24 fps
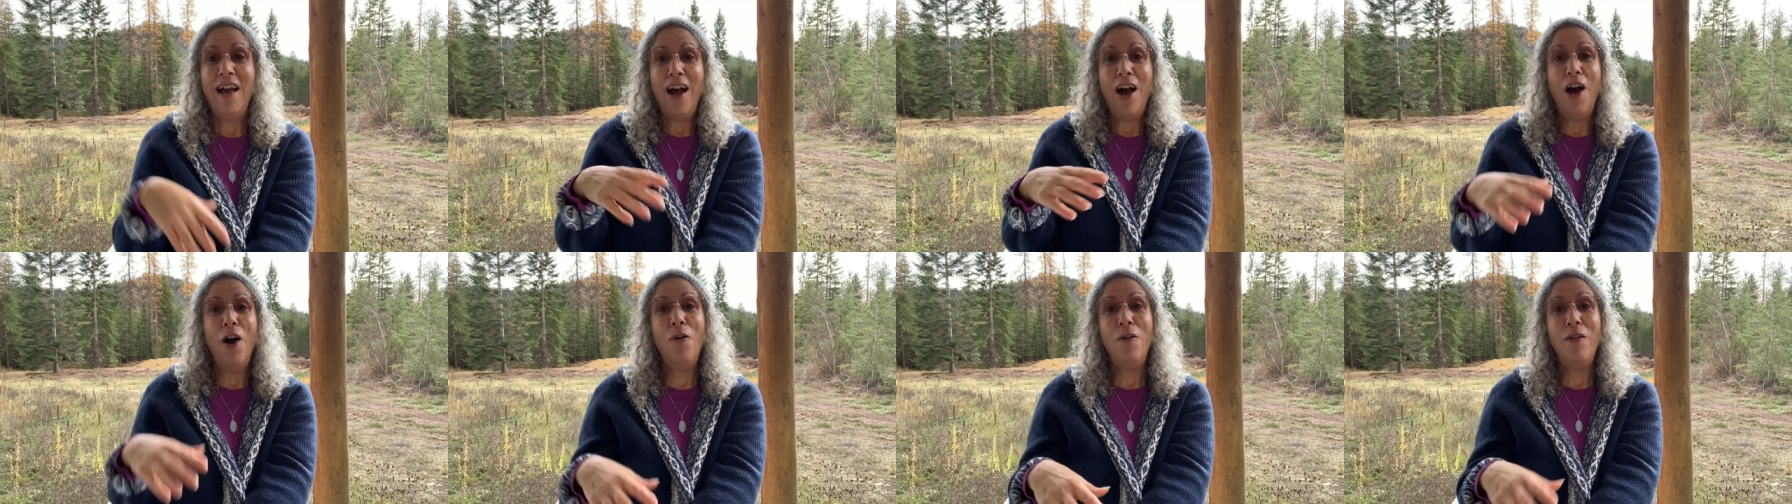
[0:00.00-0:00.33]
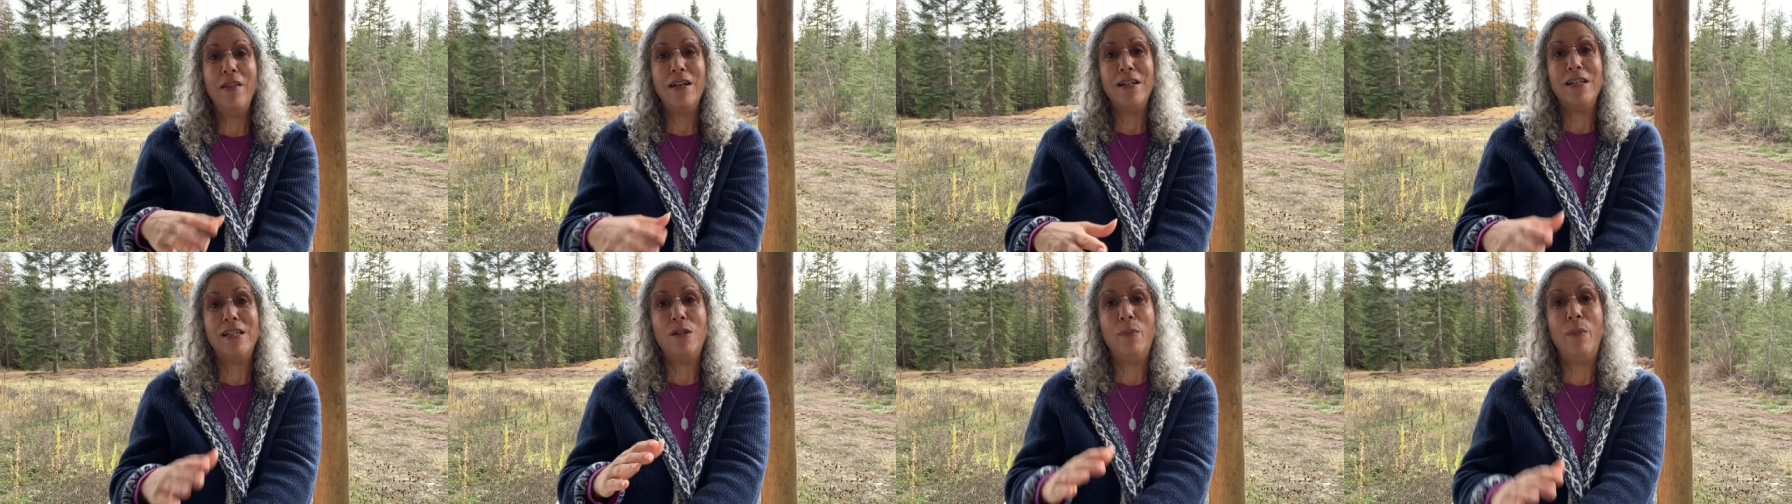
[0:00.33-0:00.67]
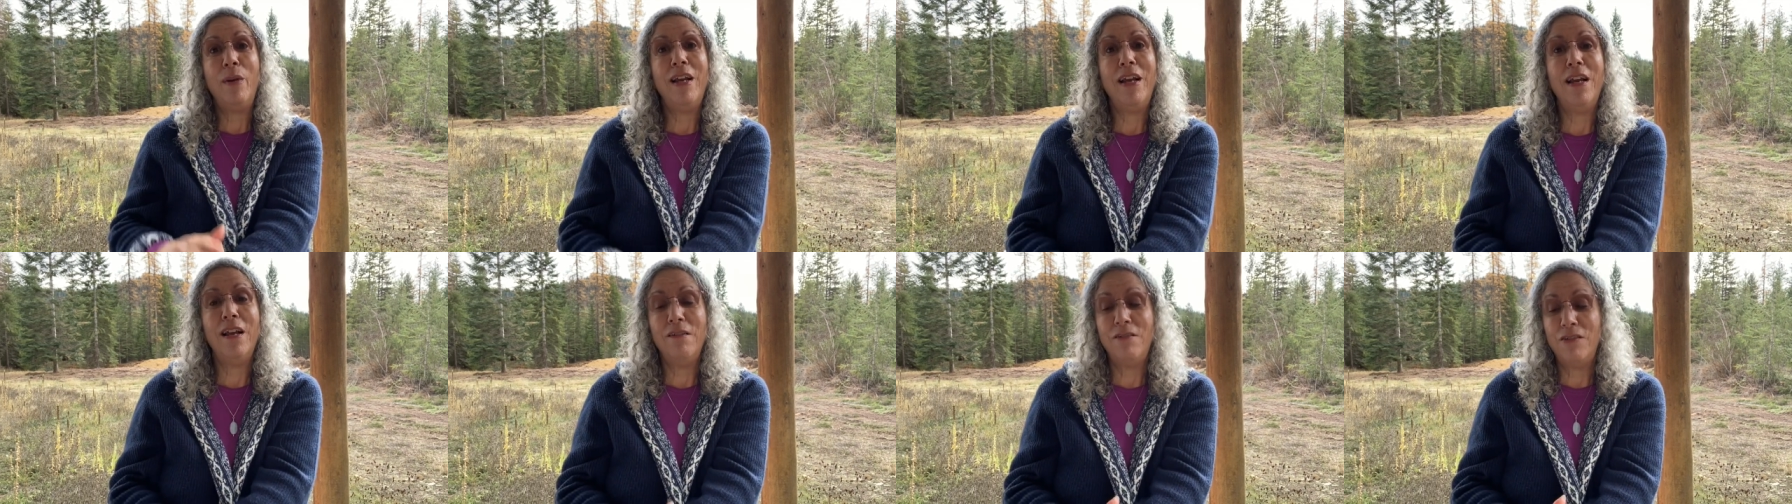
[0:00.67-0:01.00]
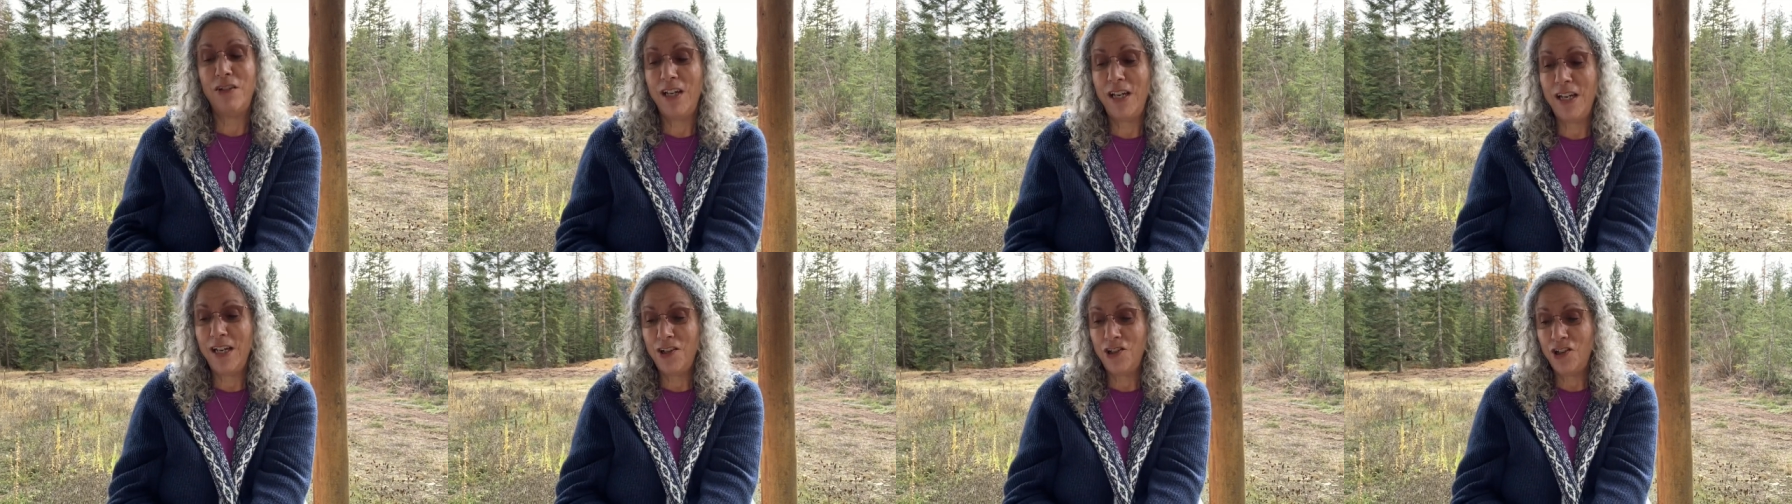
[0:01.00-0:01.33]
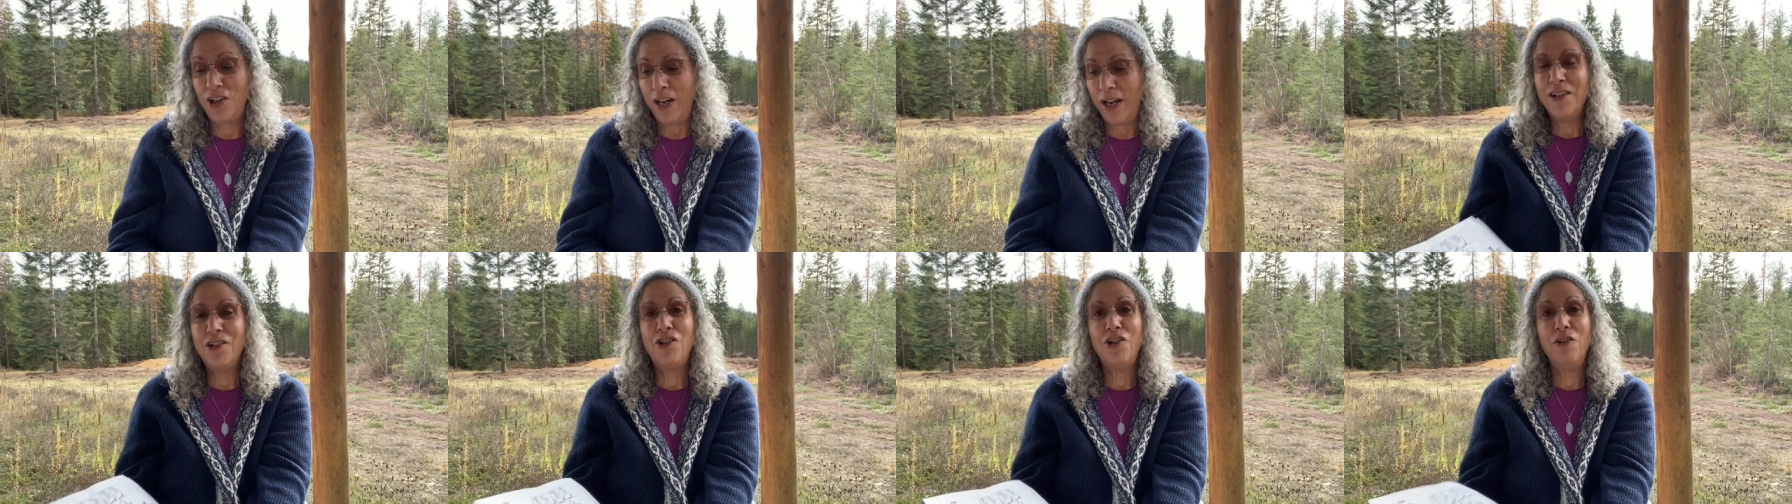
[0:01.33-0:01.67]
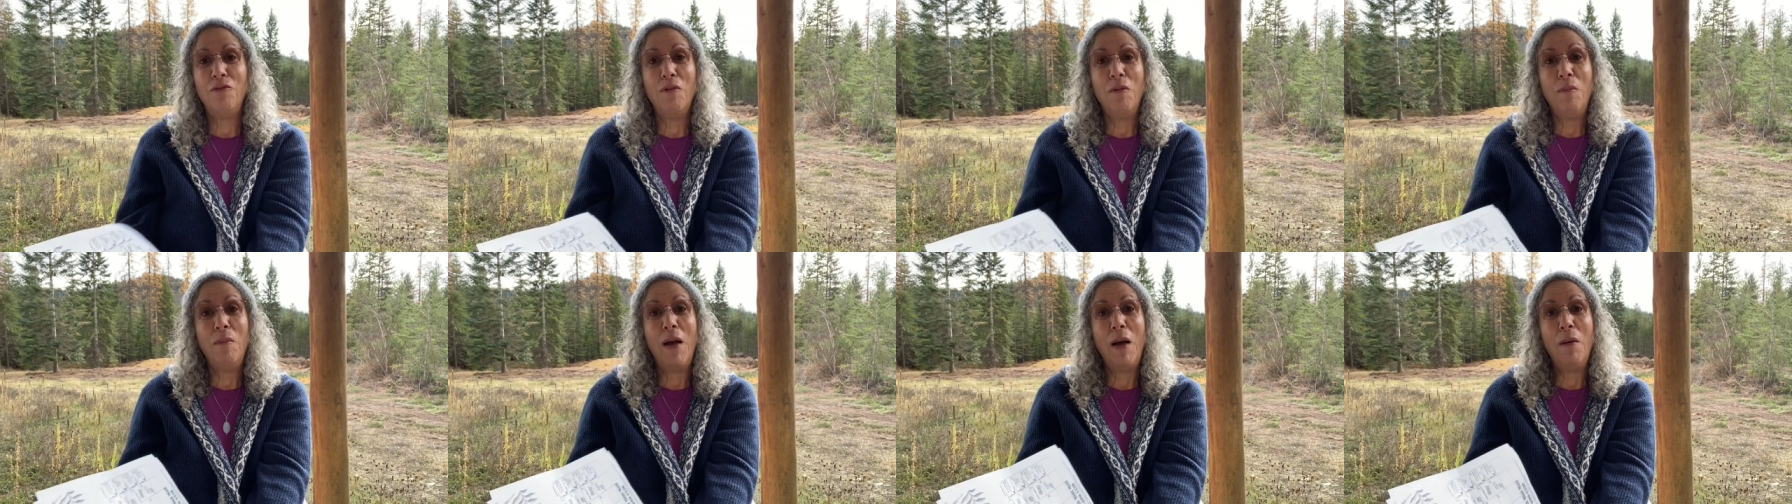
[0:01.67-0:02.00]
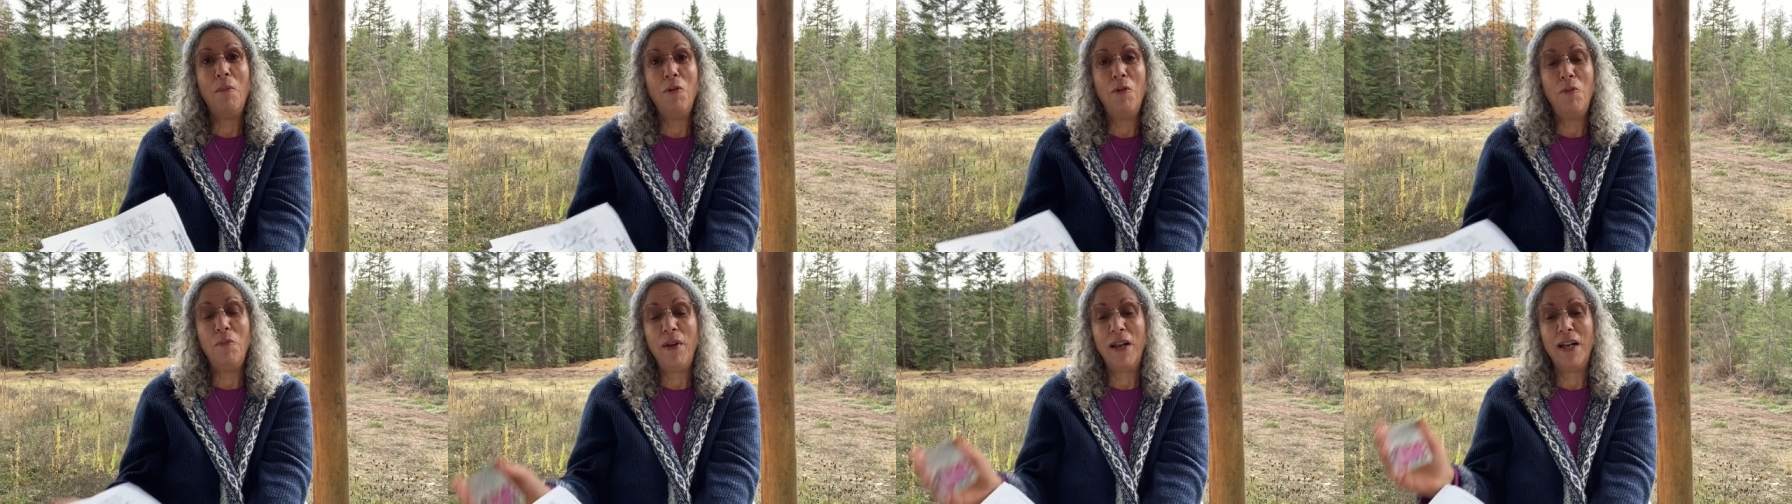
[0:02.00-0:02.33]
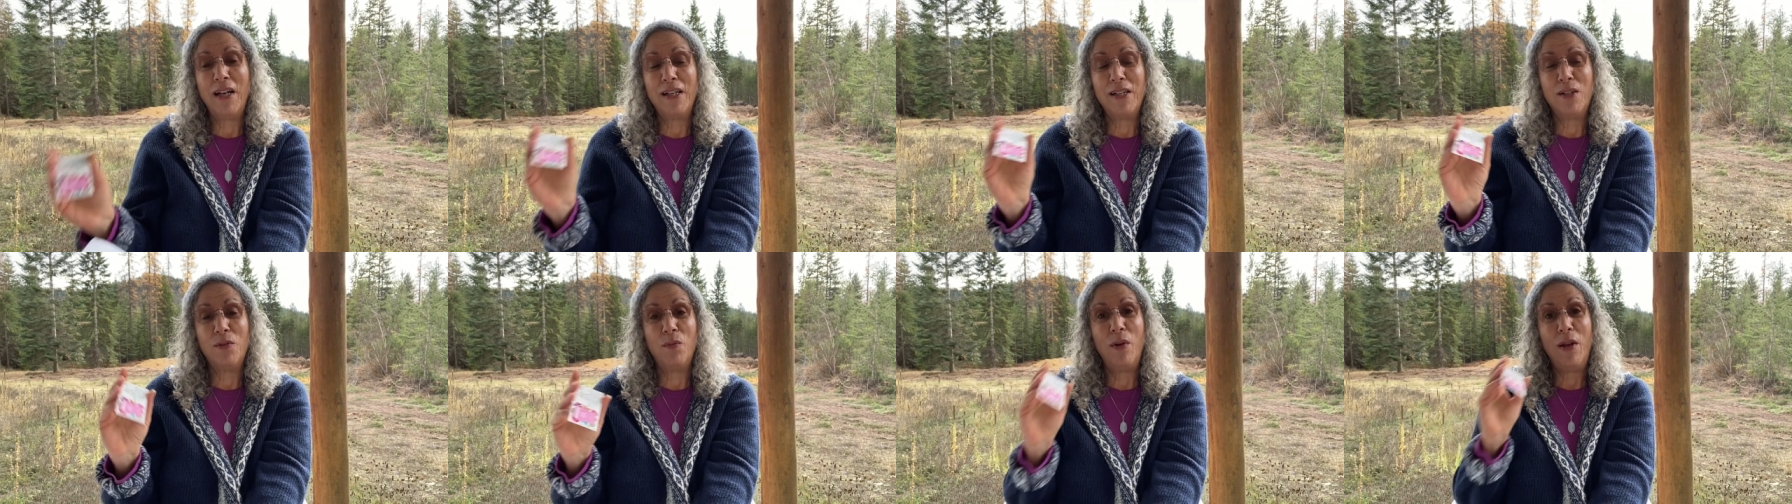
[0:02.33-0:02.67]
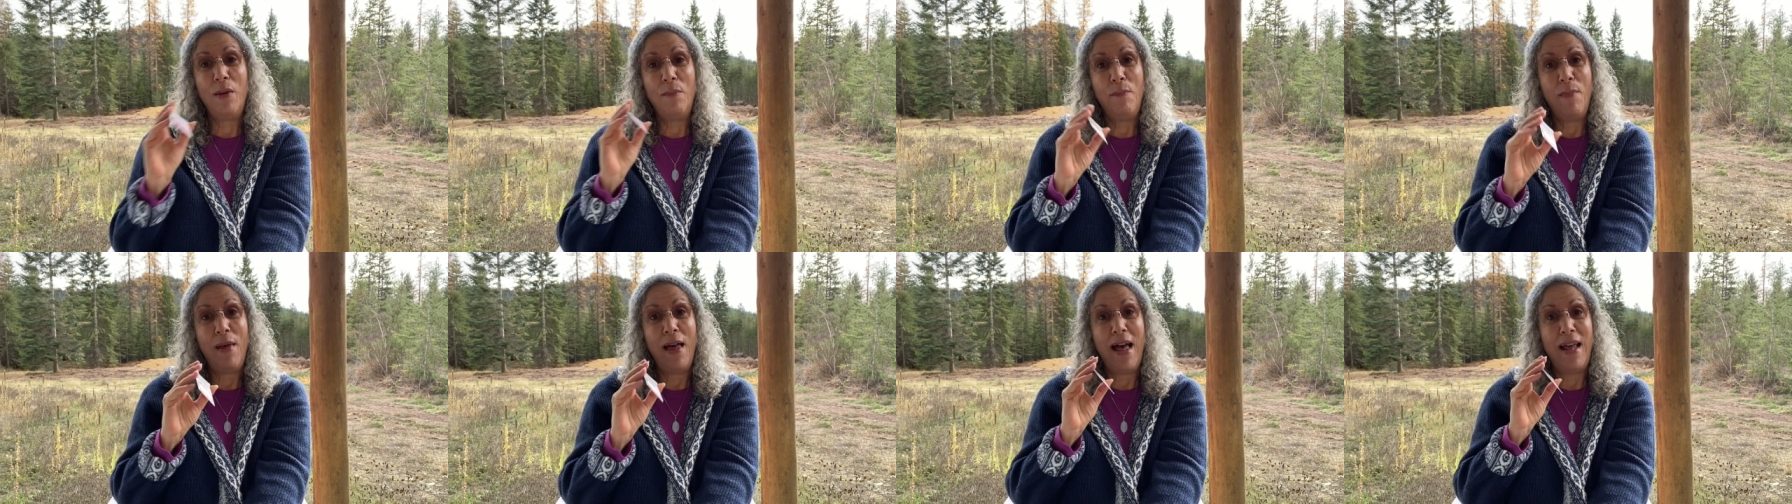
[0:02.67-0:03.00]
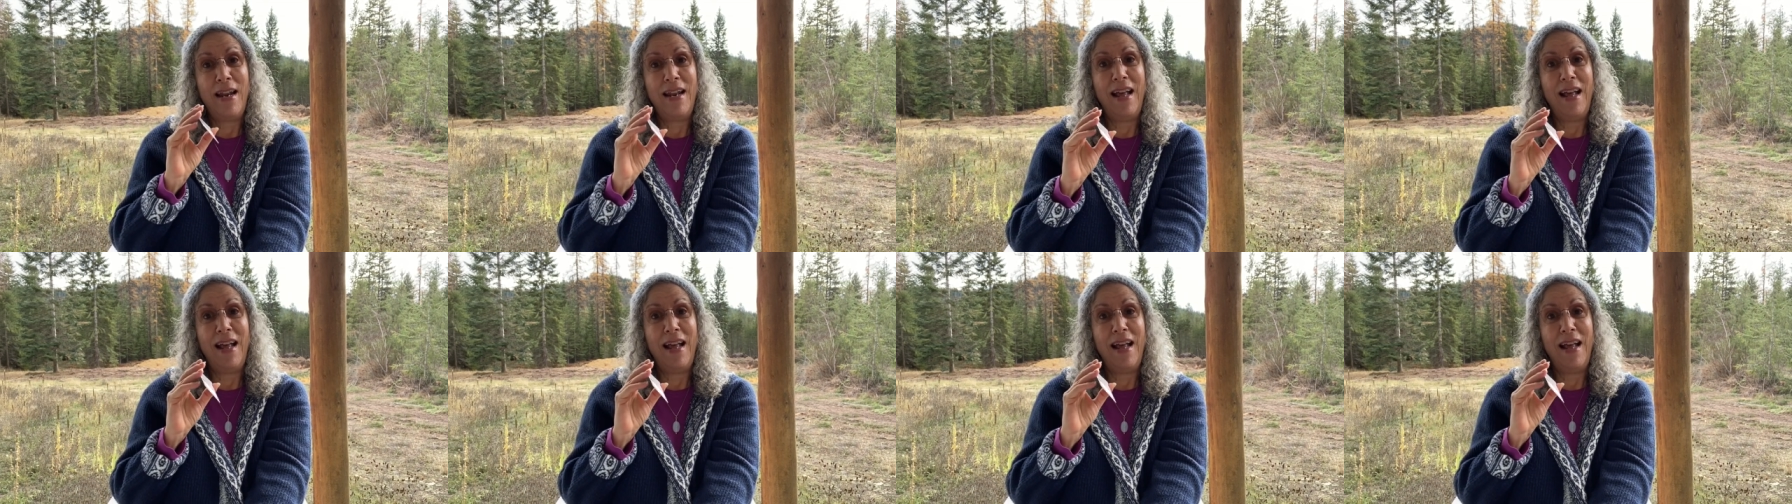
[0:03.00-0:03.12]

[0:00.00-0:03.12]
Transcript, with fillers: Oh, and then speaking of teaching, she remembered me because we met